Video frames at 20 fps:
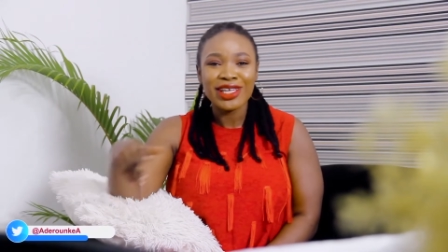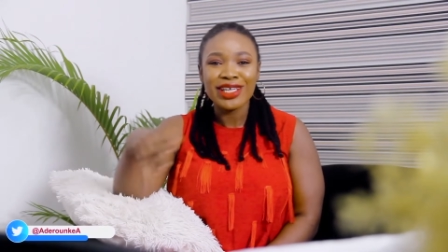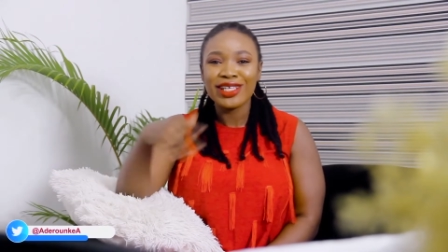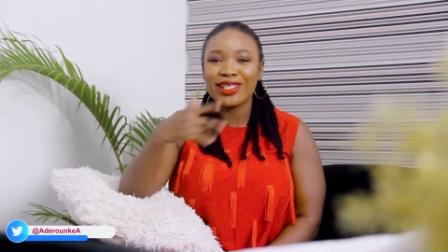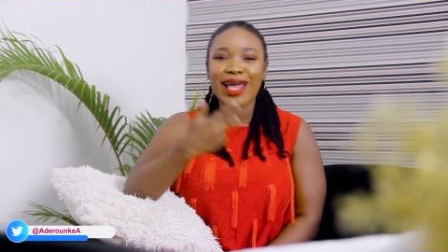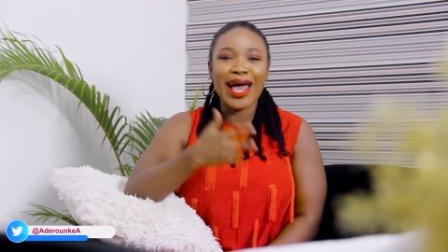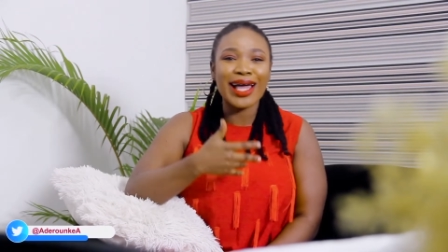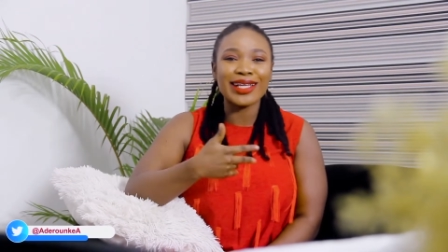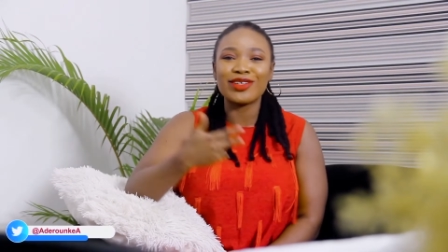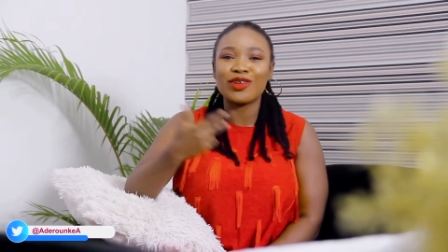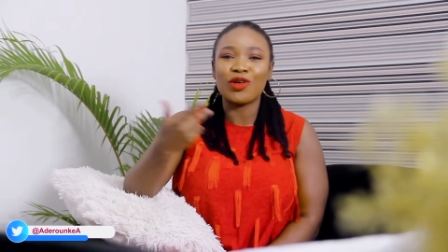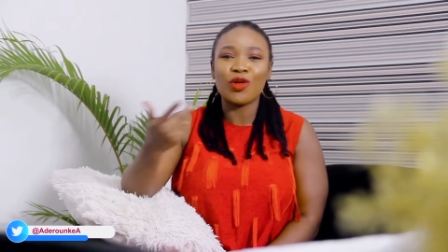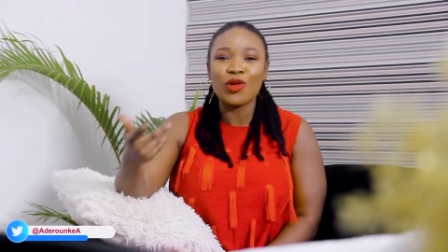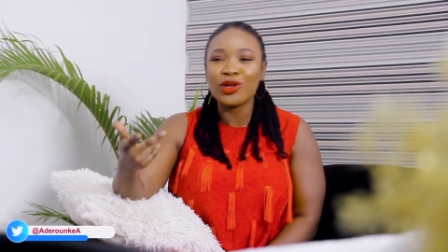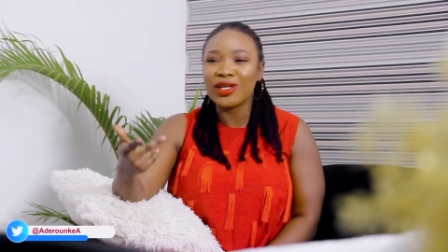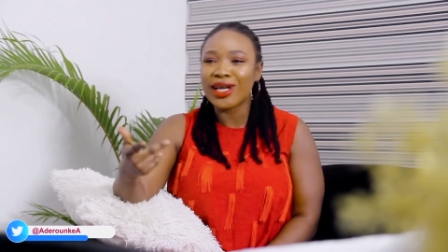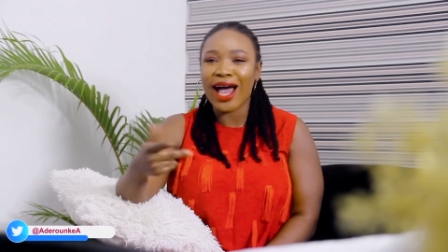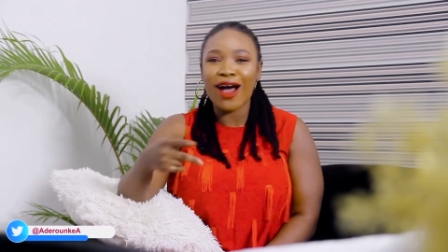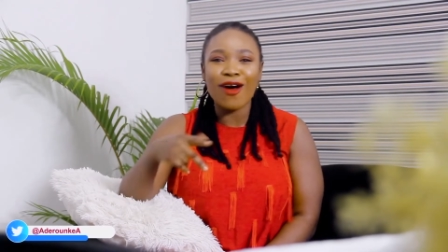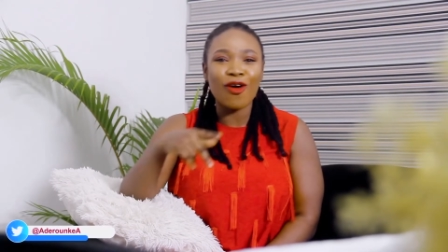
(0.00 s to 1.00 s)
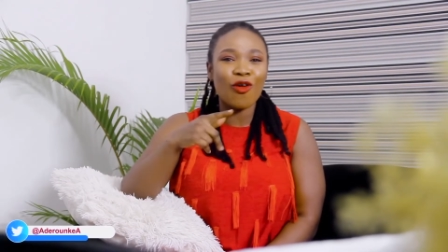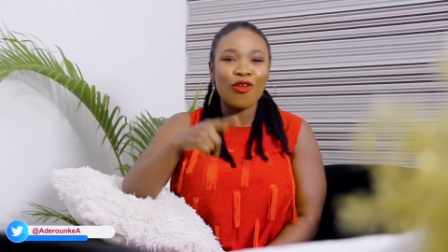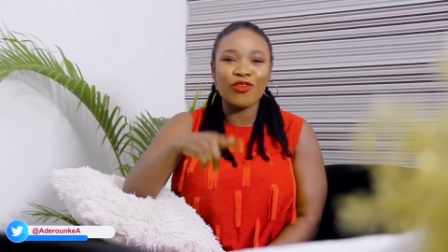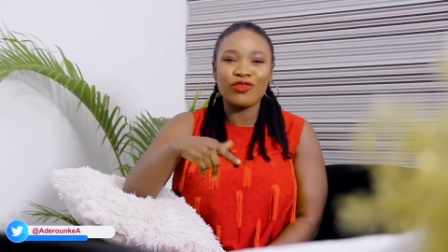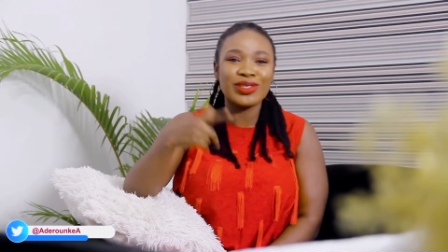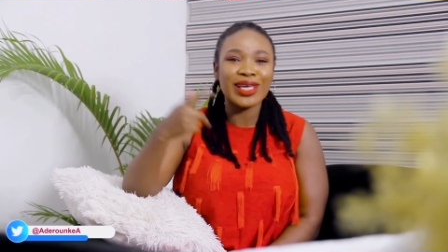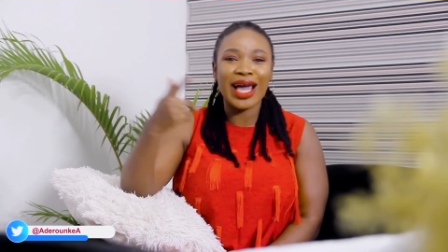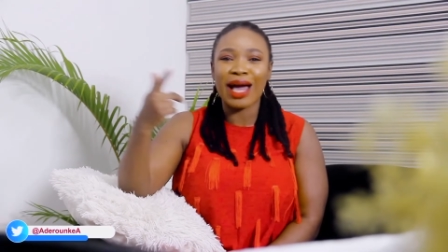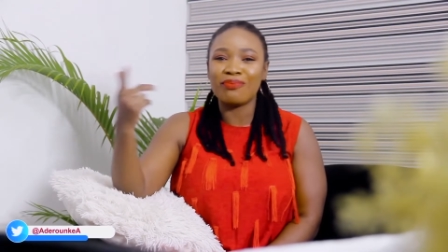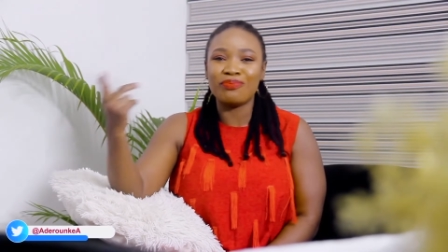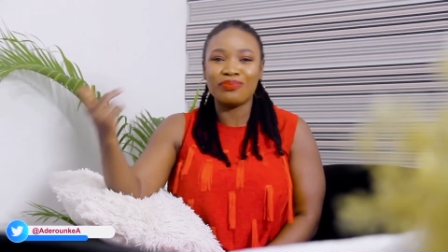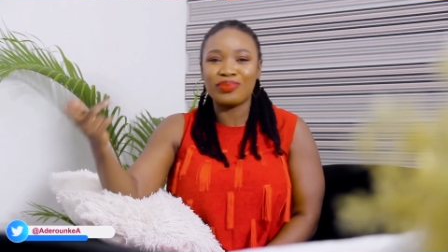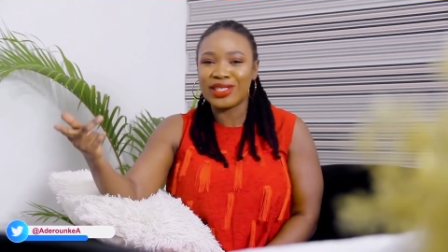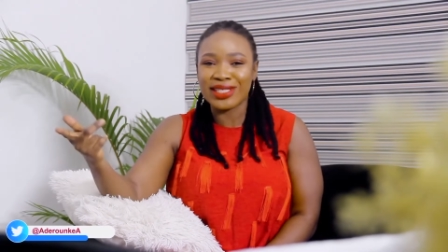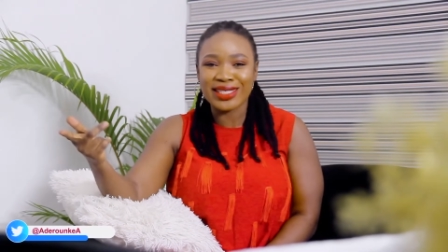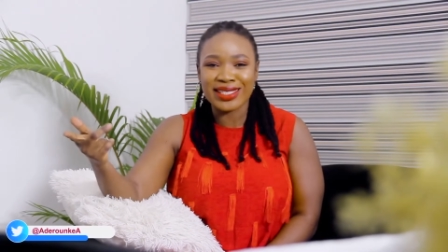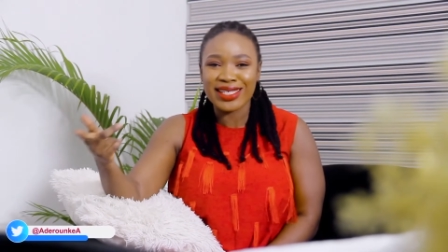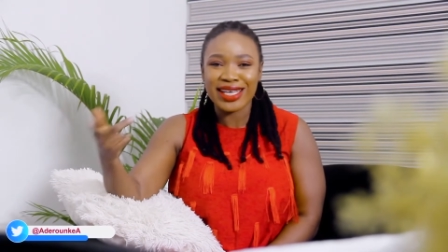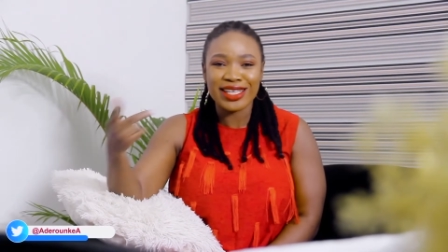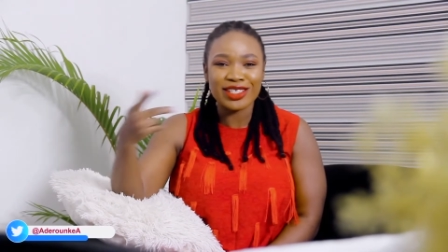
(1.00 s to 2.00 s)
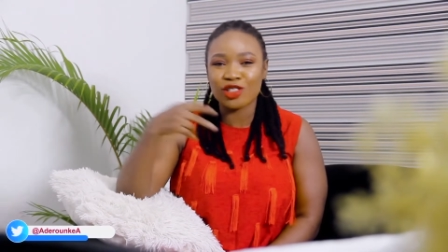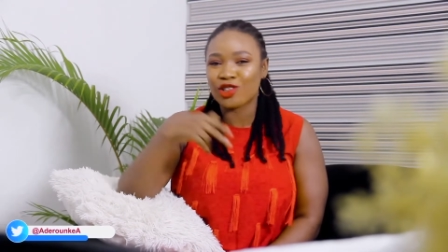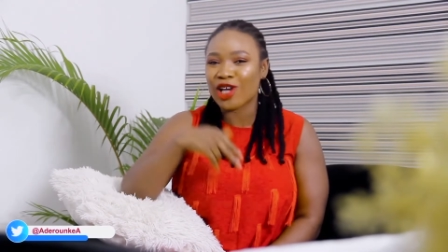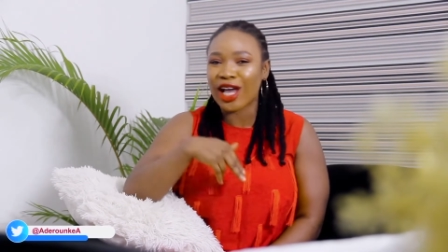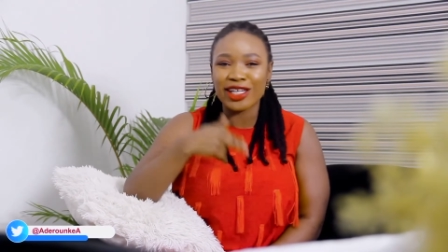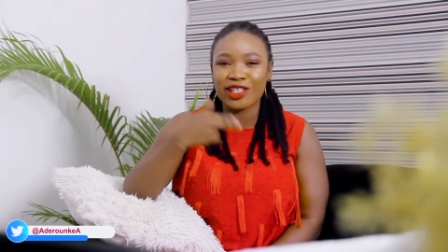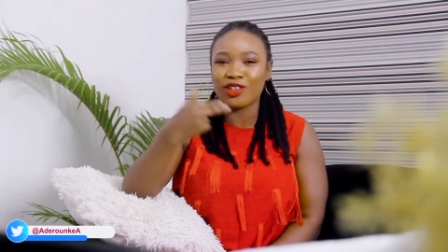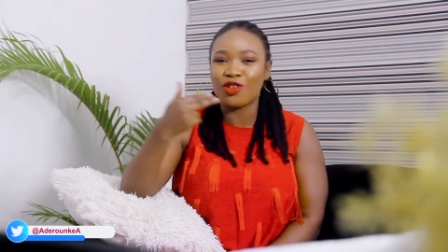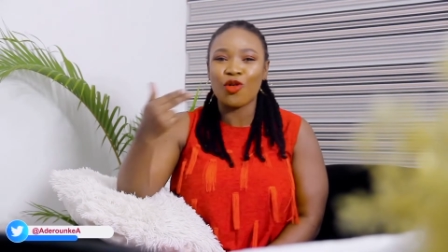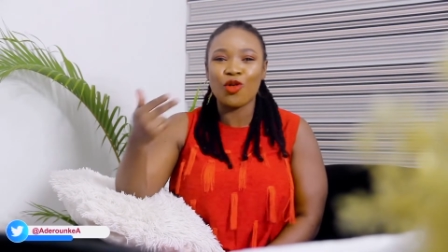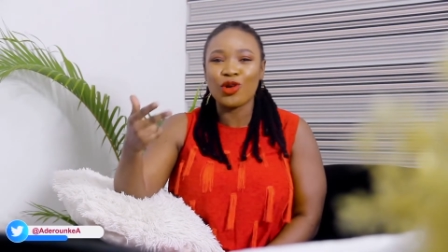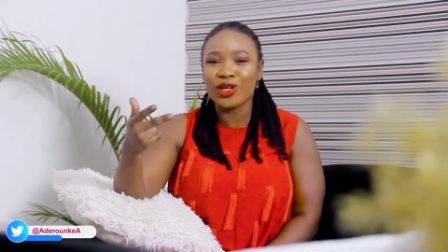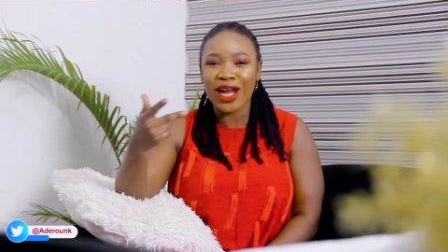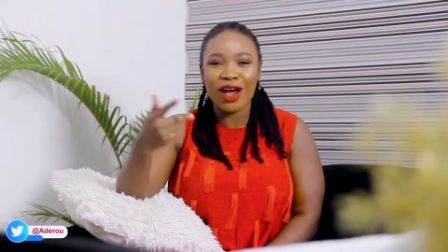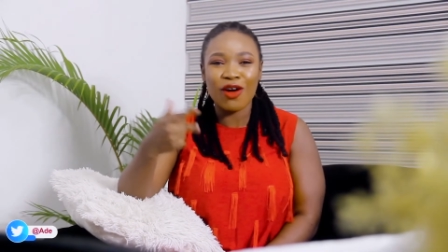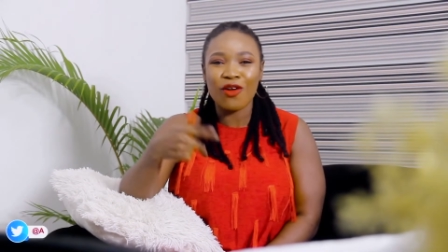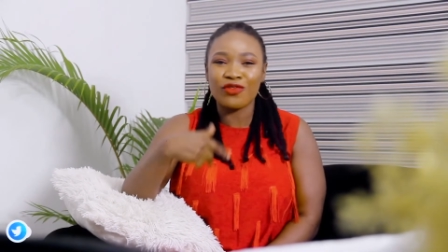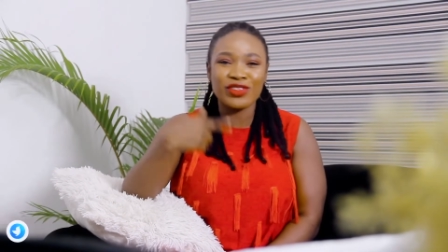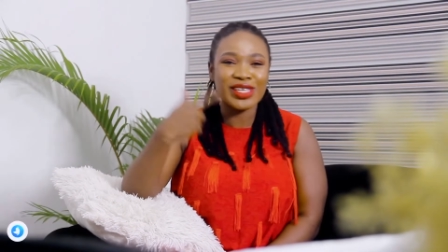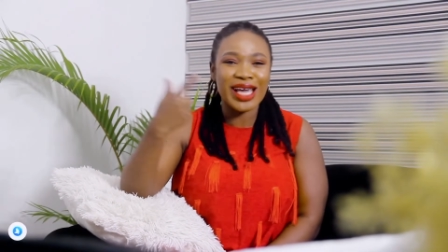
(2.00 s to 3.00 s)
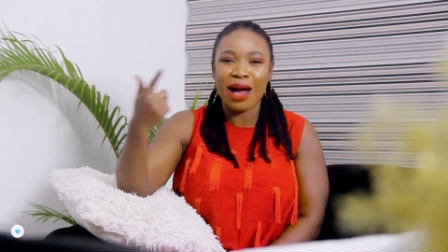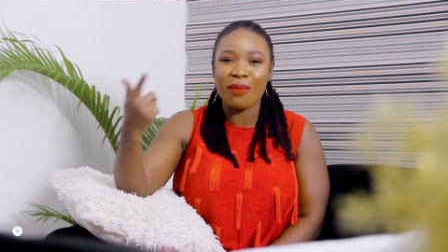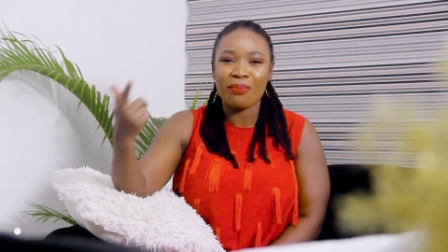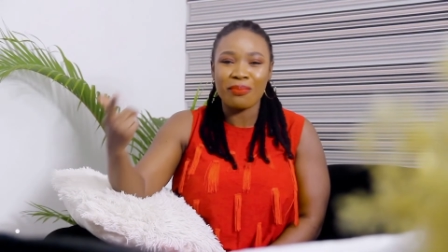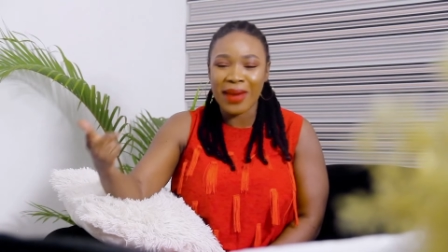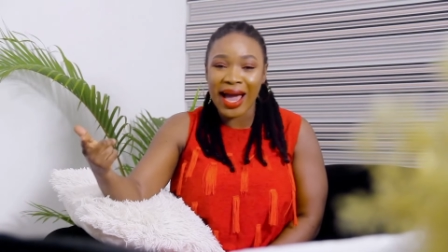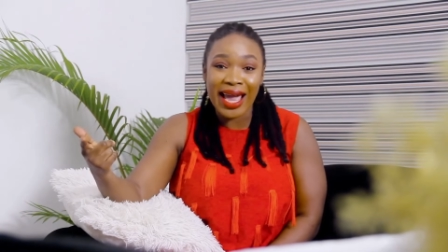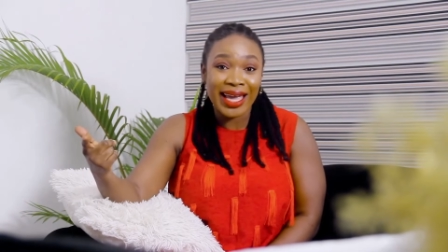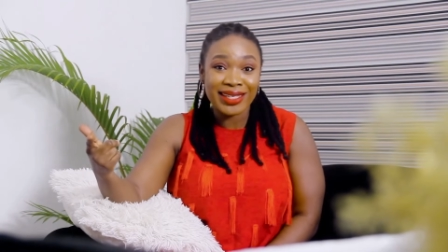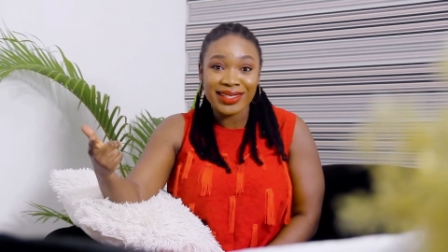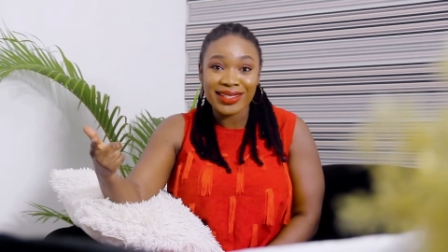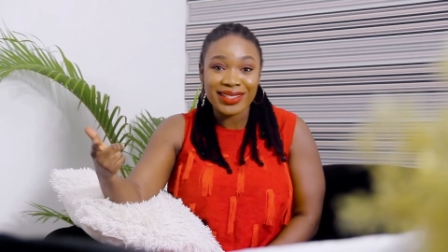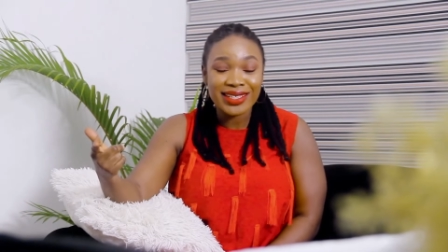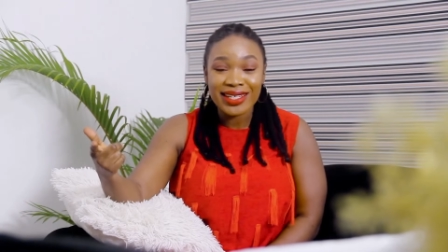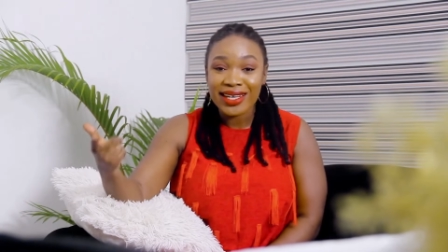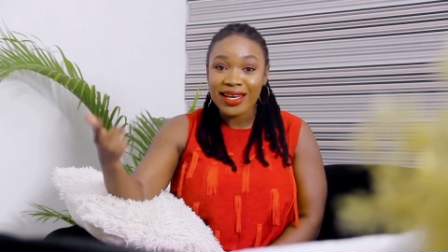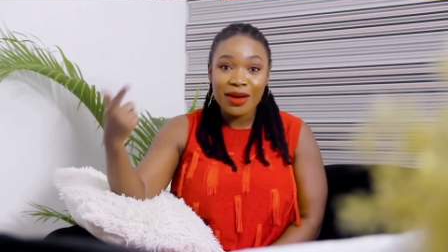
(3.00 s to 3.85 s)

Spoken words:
you are the owner of their business, you are the owner of their mind.